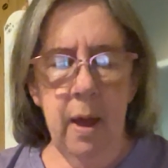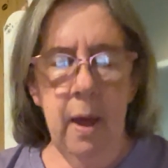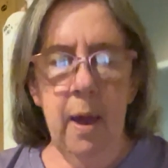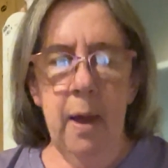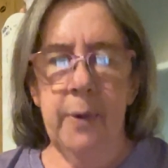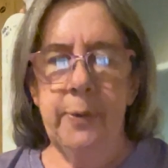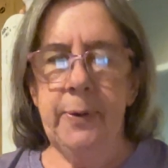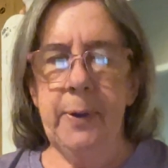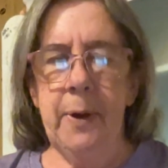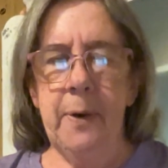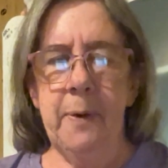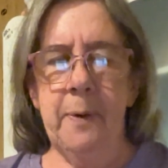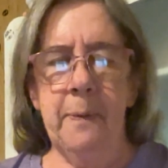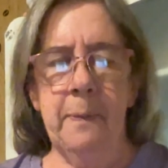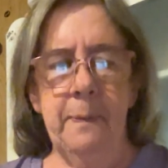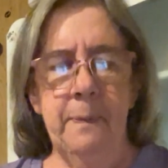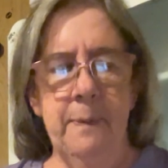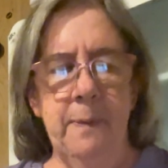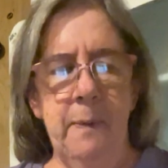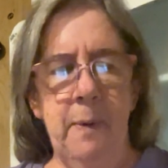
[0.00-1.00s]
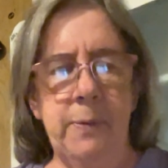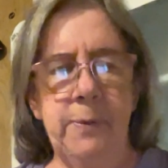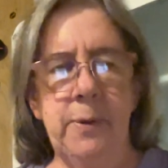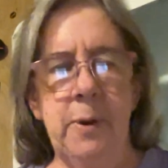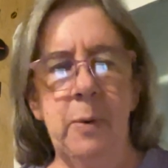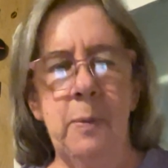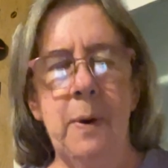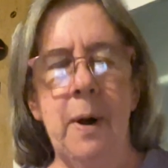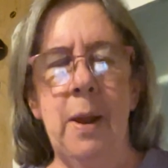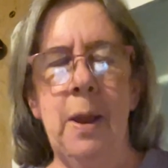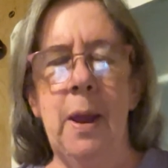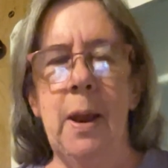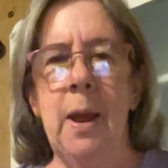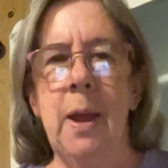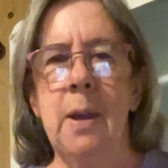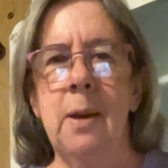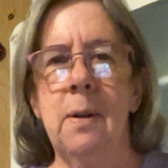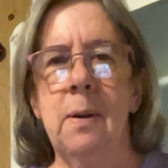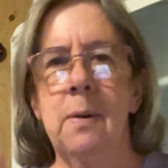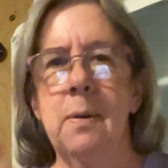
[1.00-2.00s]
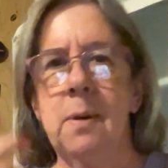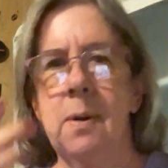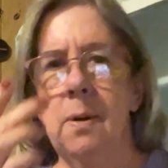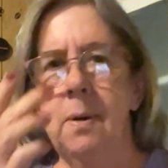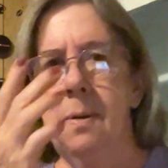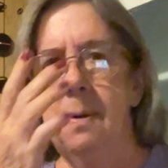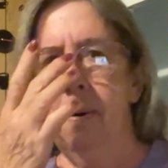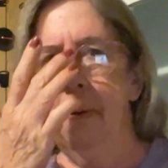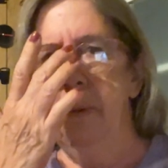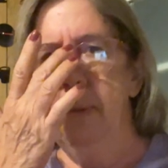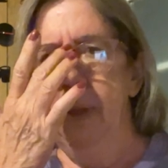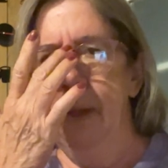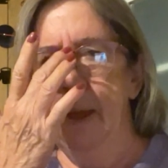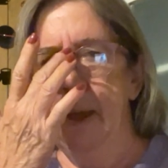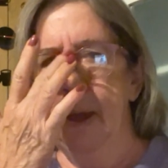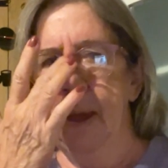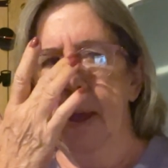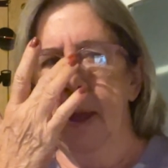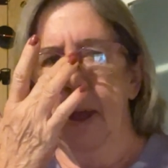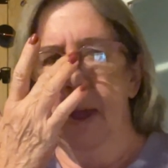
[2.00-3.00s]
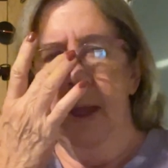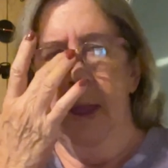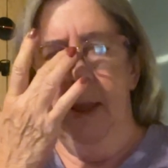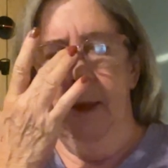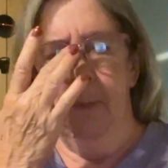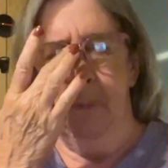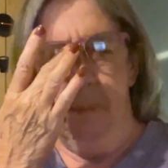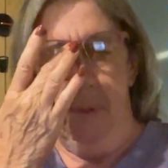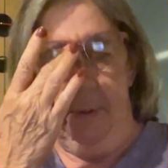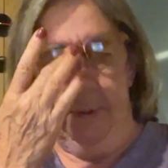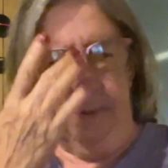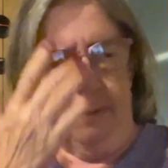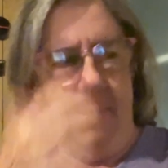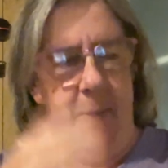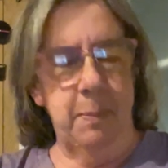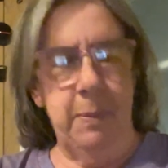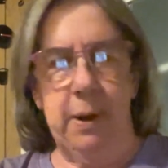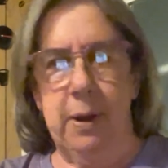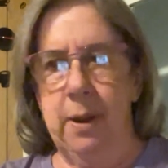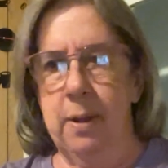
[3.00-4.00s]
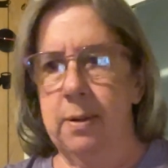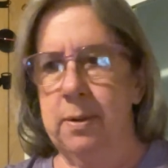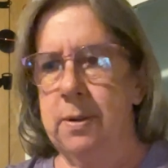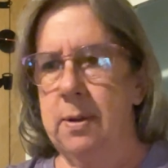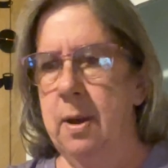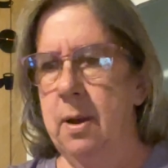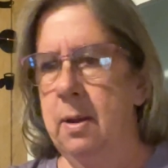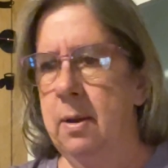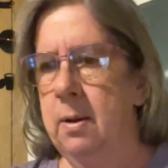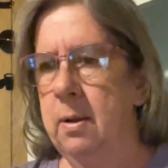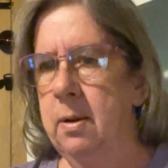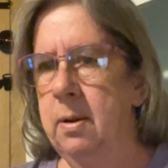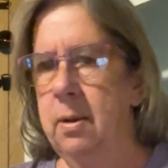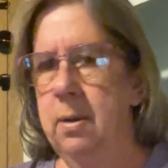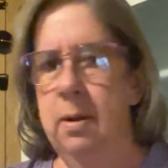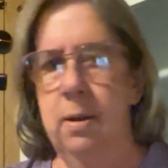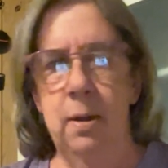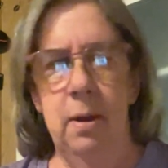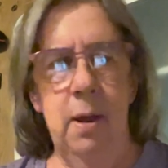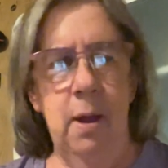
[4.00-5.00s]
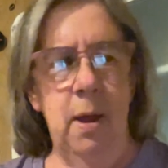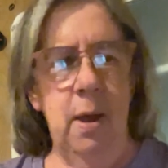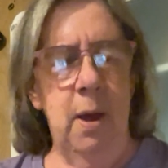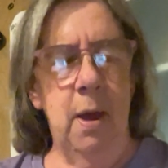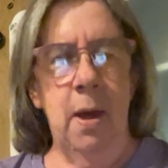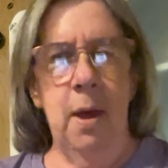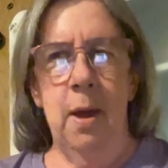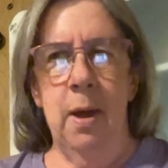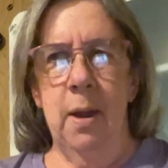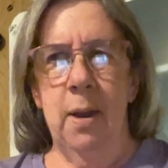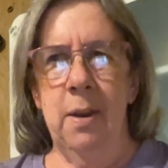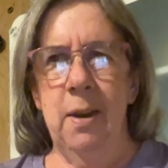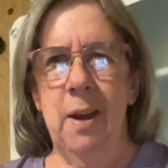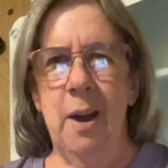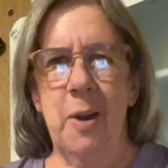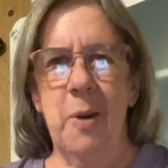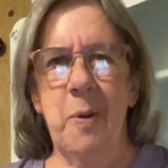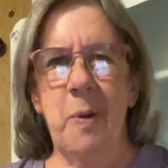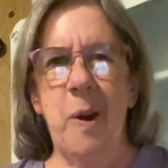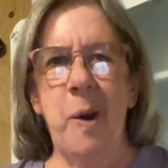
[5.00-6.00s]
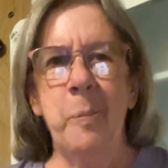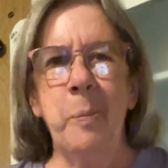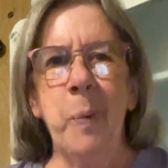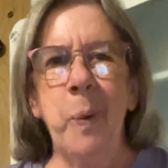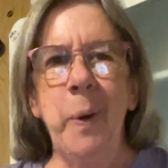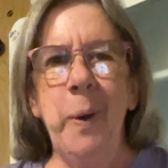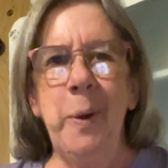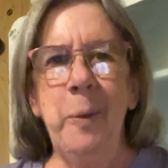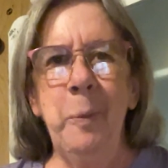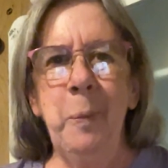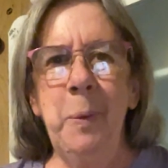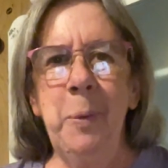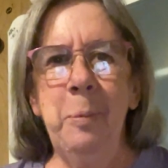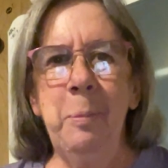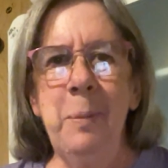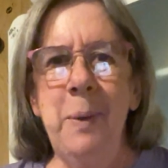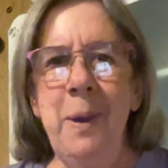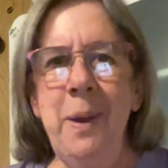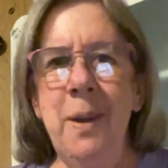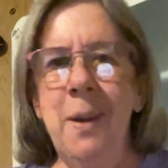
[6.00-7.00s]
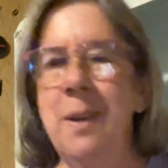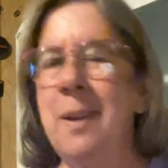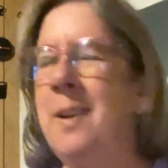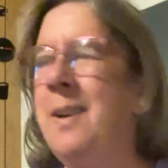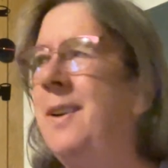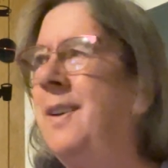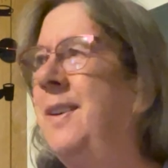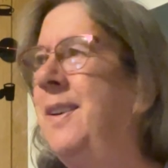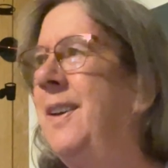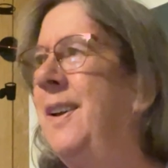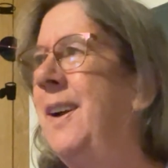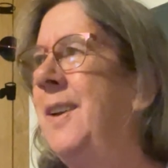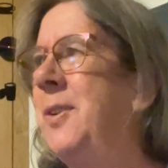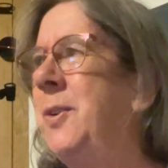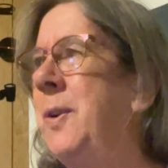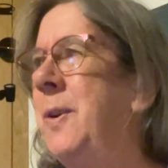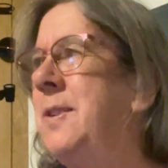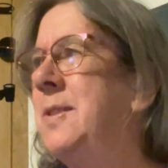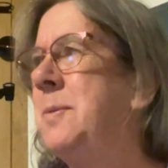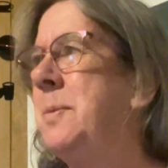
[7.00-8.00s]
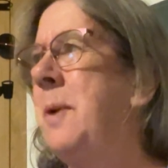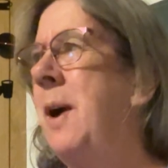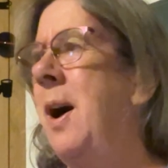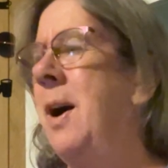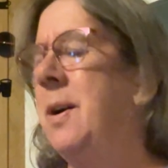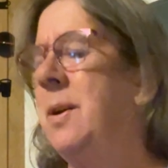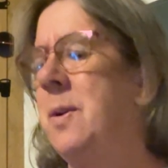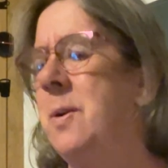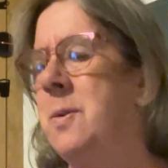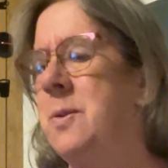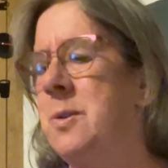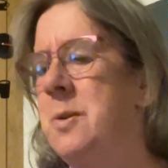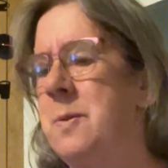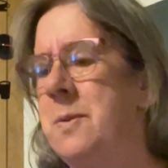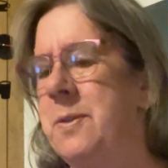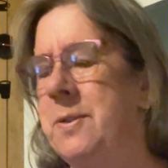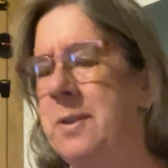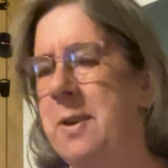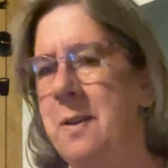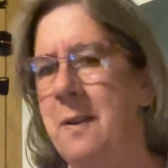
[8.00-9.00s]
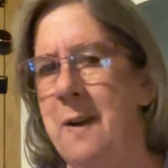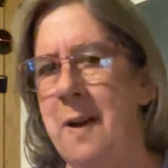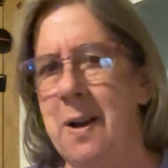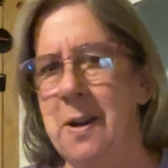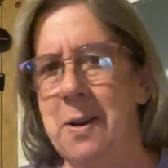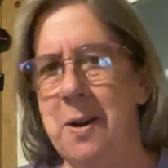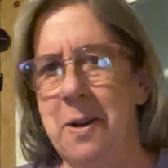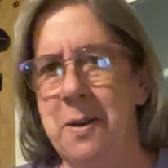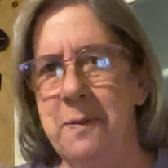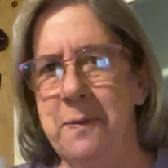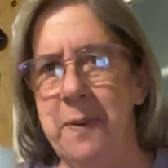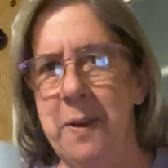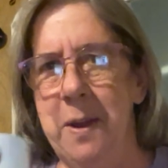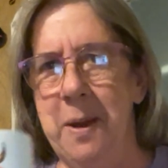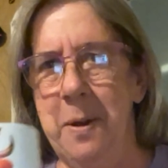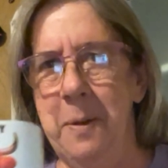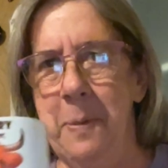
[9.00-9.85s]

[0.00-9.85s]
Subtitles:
So once in a while I like cocoa. If my stomach is not cooperating with me, I'll drink some hot cocoa instead of hot coffee.